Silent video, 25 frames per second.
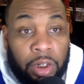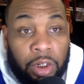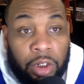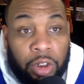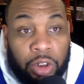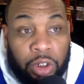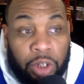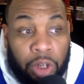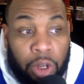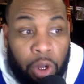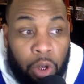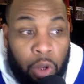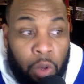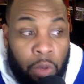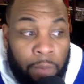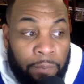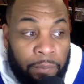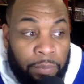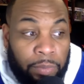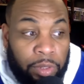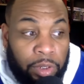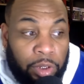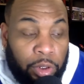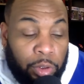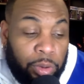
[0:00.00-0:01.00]
So
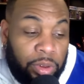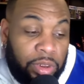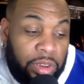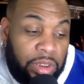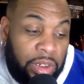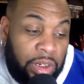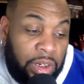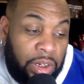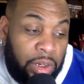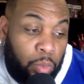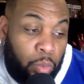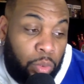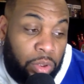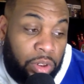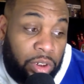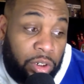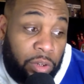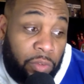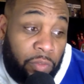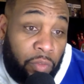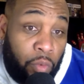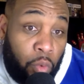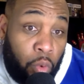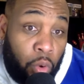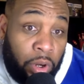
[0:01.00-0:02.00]
you see what's
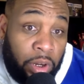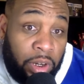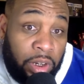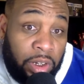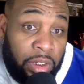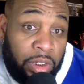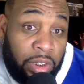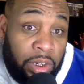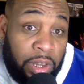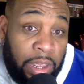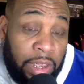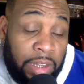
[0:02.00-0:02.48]
afforded